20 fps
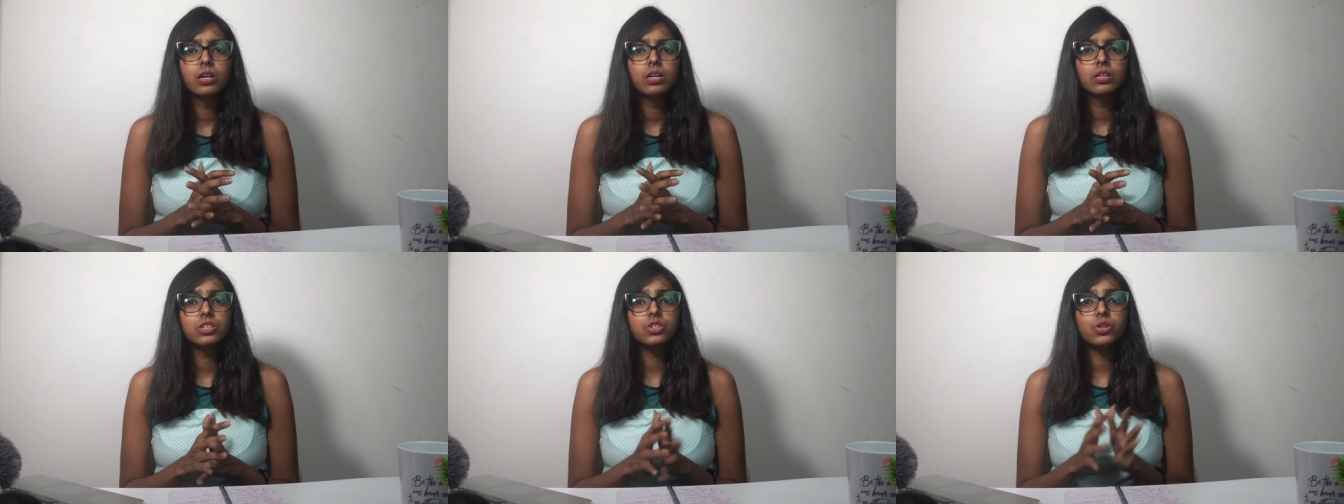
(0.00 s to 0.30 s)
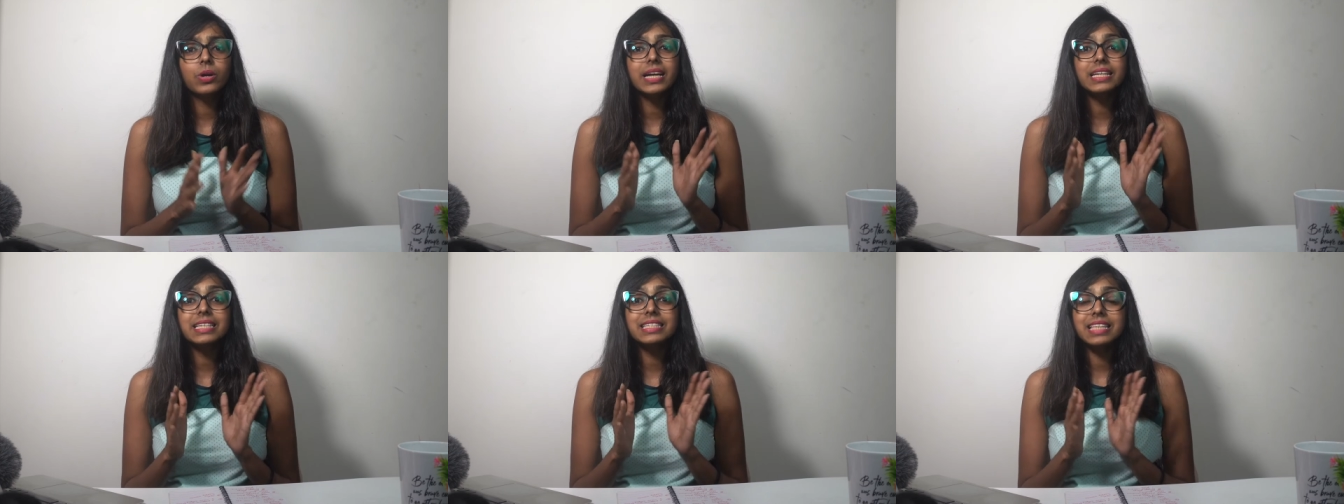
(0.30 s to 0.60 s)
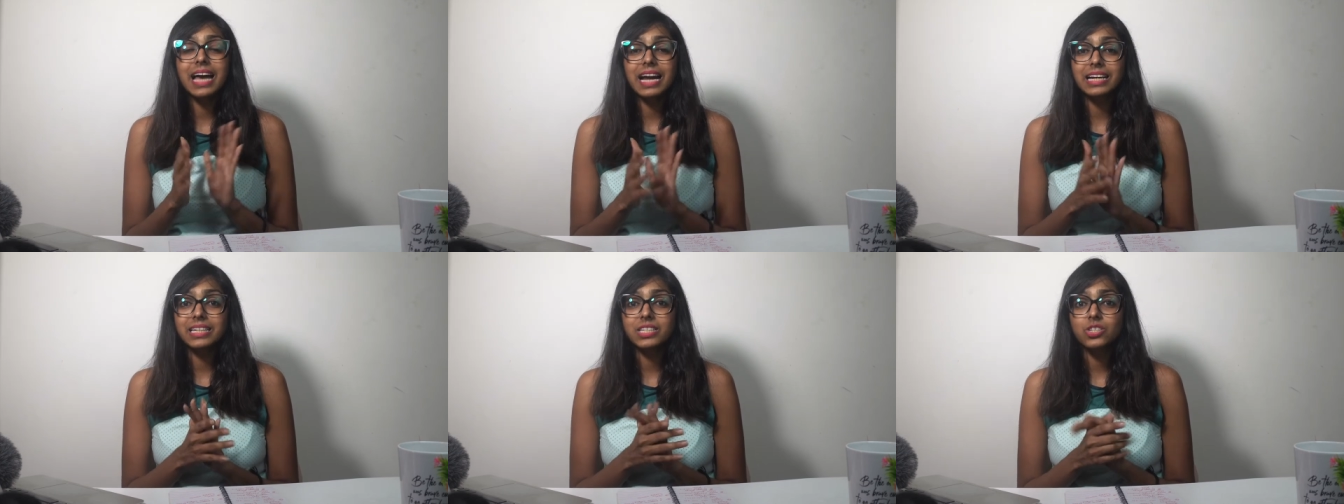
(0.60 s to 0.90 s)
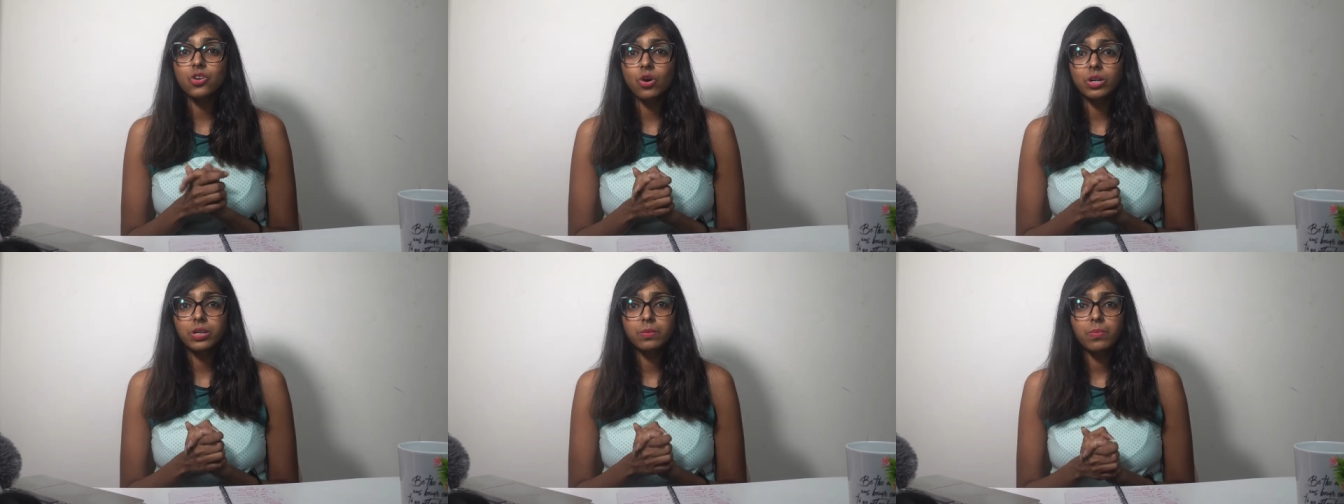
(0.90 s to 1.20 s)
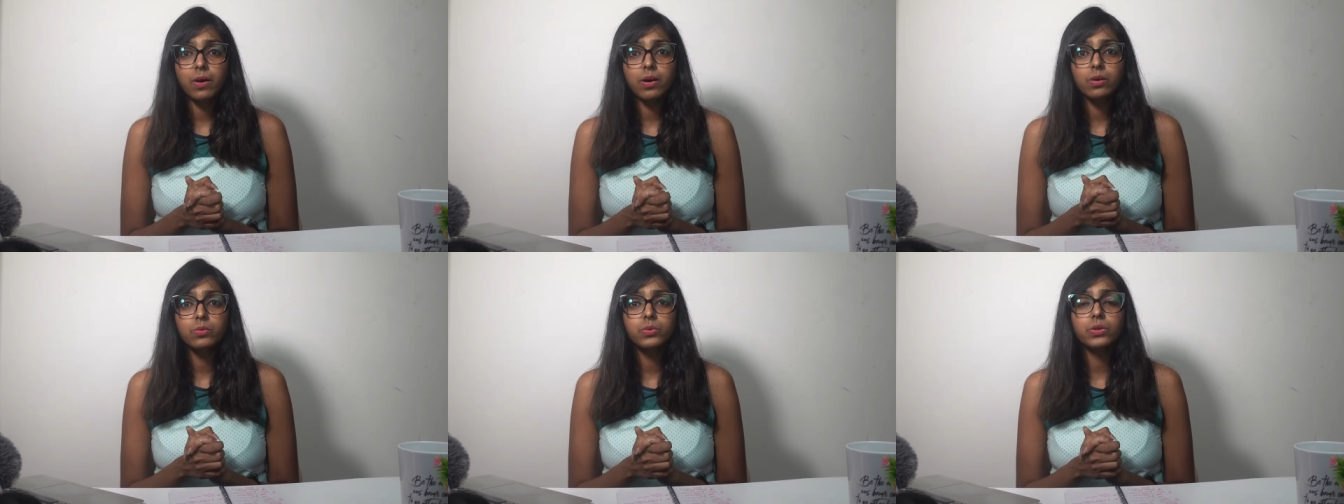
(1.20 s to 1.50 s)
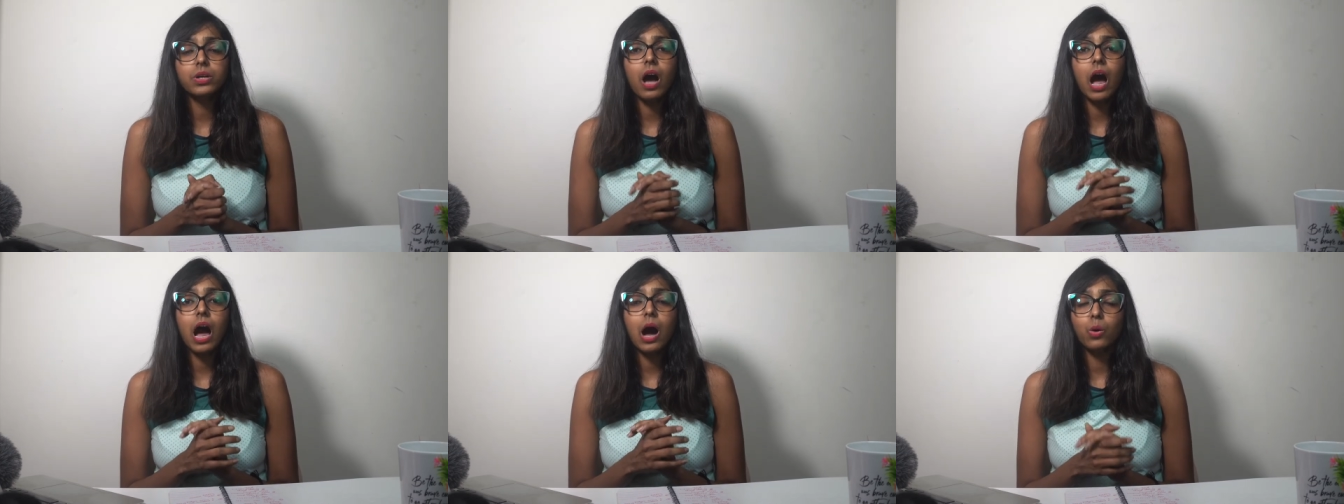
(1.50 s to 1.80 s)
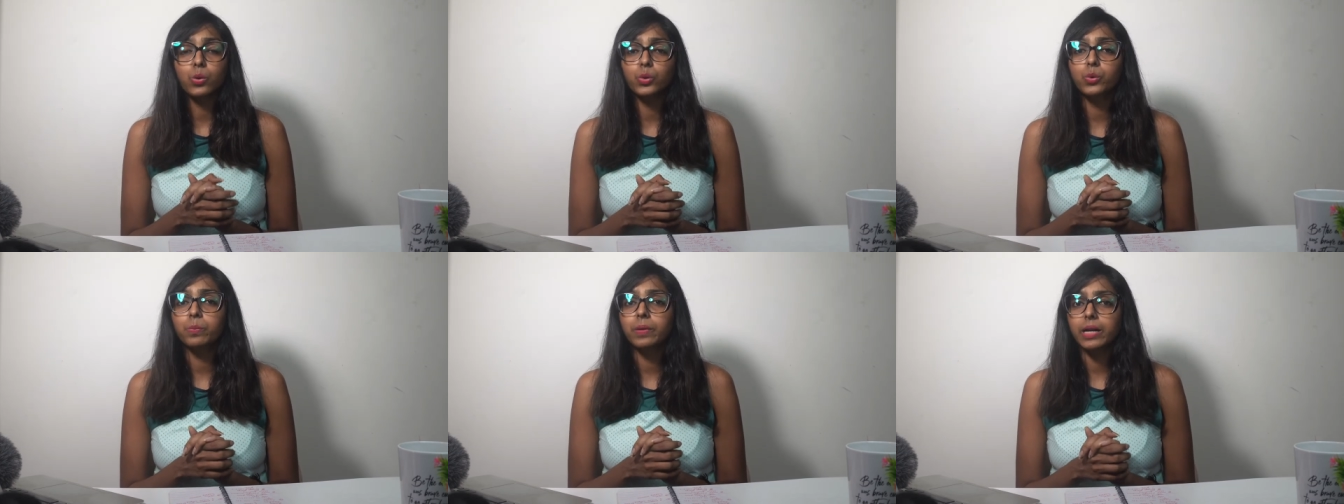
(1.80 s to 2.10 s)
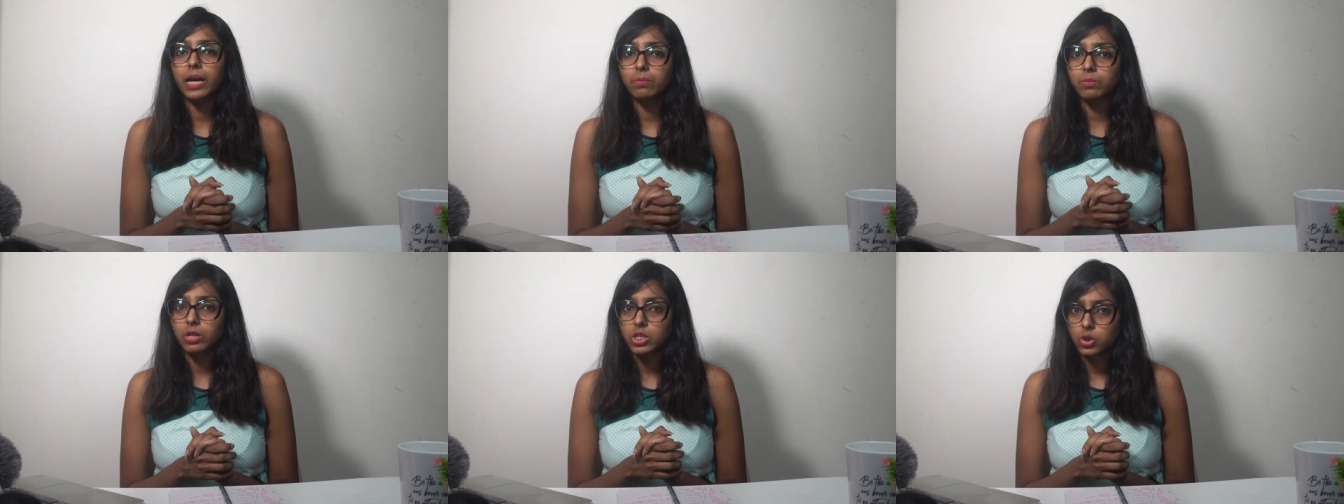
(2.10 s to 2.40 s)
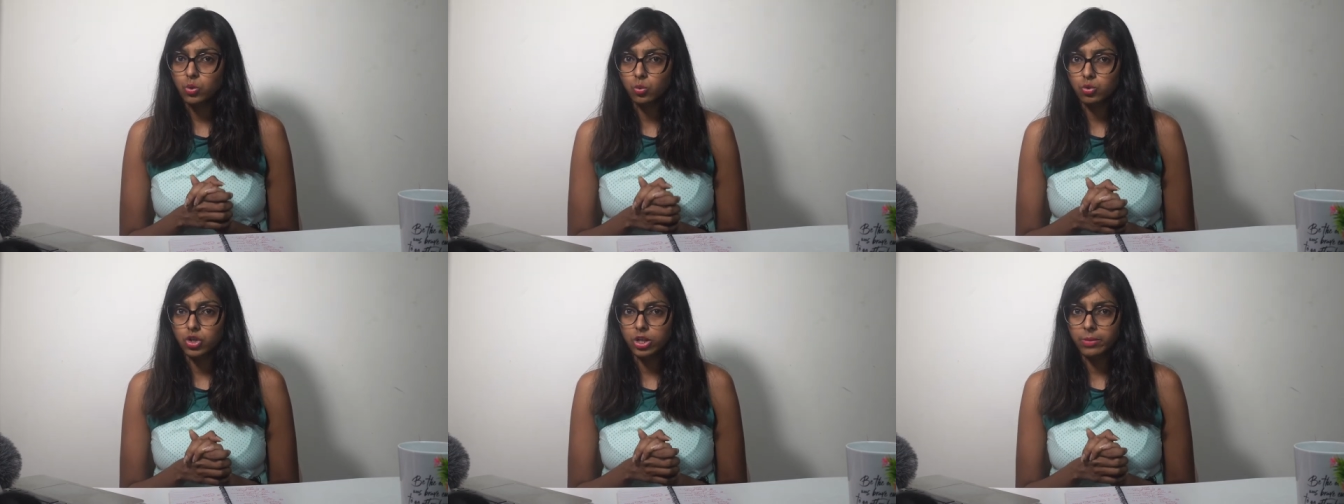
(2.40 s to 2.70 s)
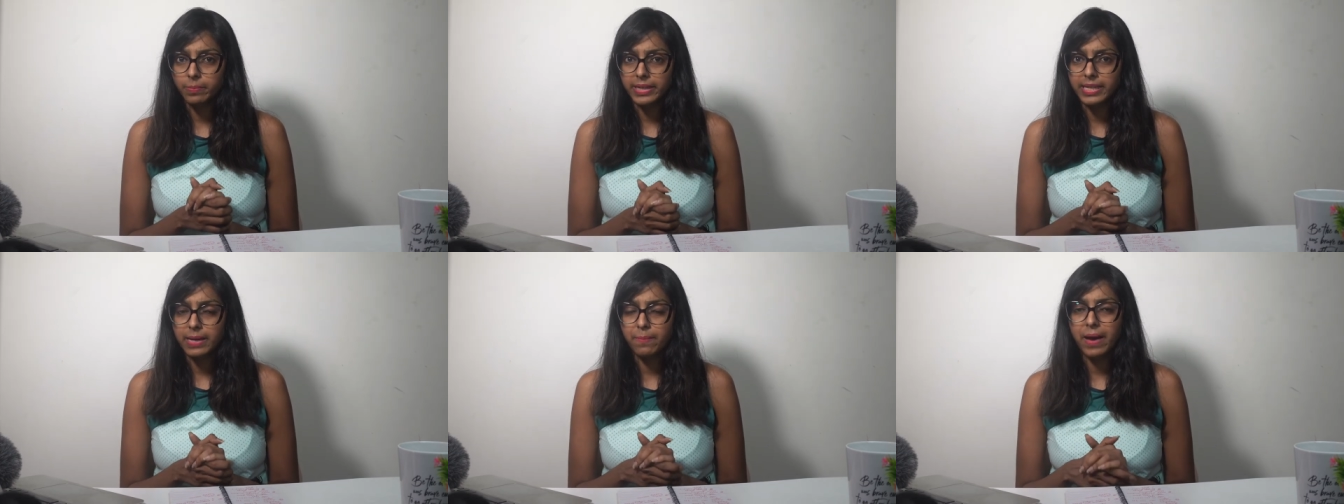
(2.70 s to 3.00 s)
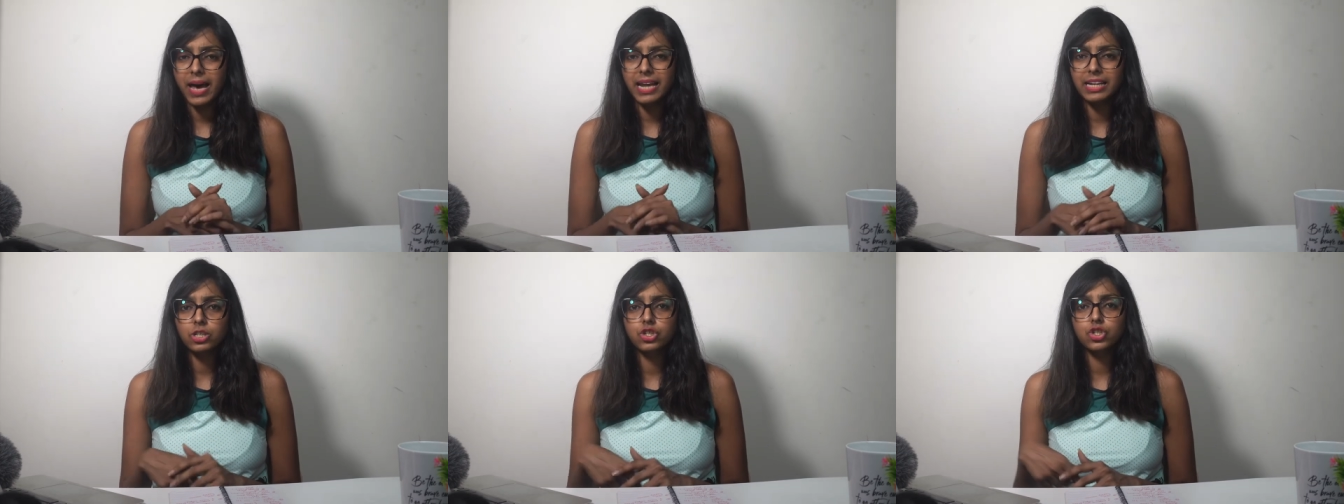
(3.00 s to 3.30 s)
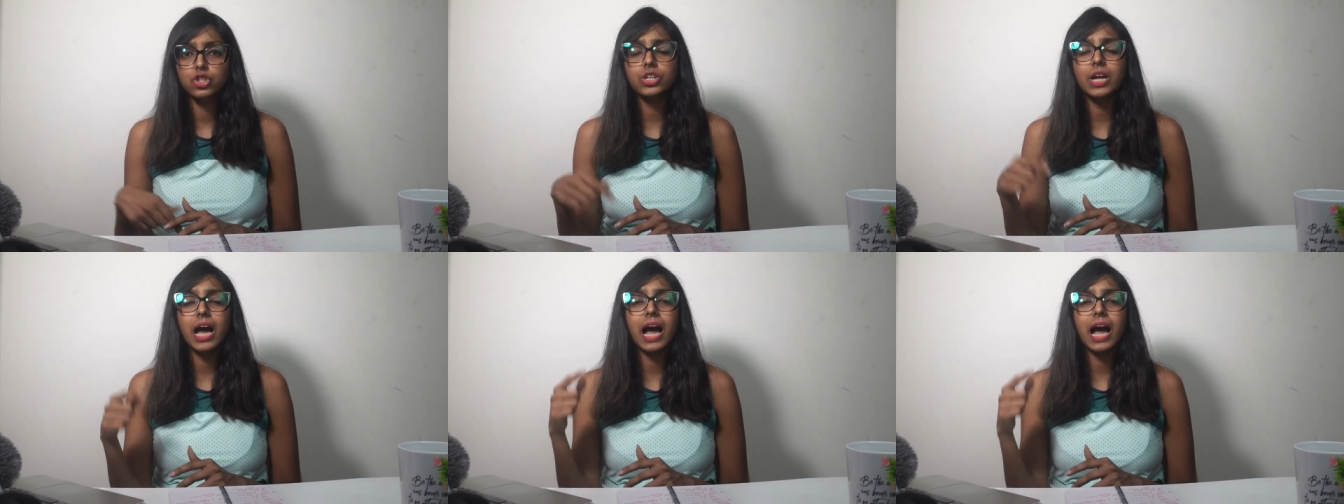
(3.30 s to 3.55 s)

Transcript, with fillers: So guys, that is all about how to become a social media manager.